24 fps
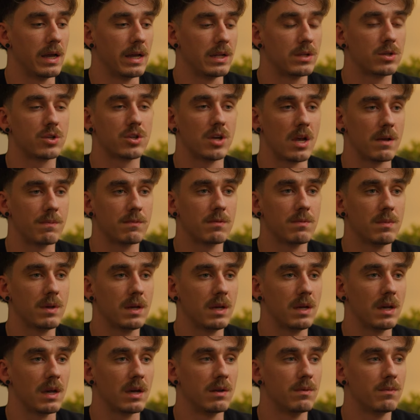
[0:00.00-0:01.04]
It's shaped
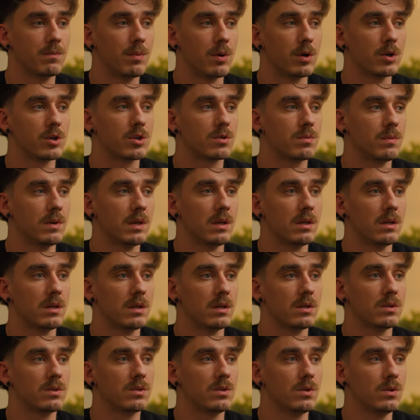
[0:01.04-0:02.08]
me and pushed me
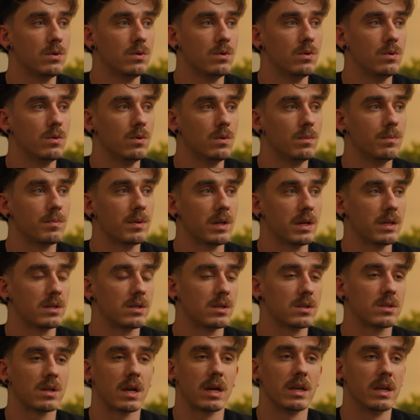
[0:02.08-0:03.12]
to
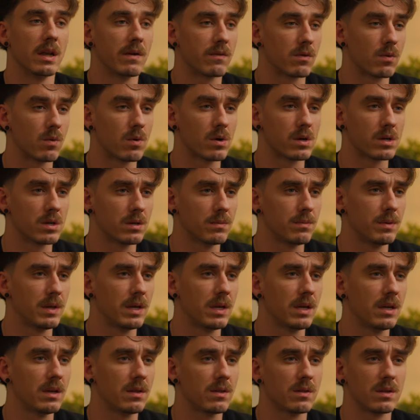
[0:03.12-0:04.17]
places I never wanted to
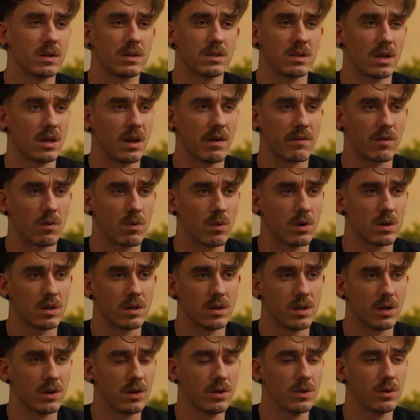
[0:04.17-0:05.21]
be, things I never wanted
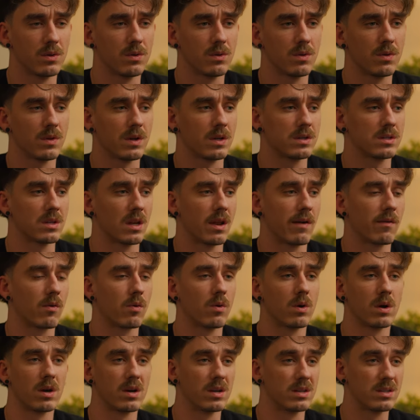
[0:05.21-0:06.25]
to do, things I never
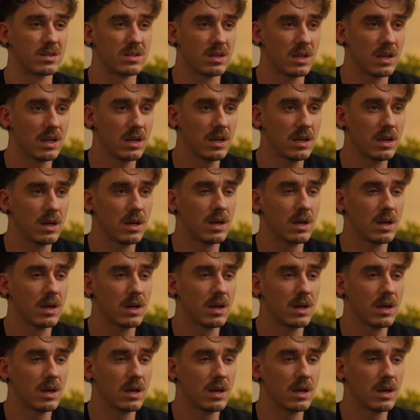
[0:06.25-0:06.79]
wanted to see,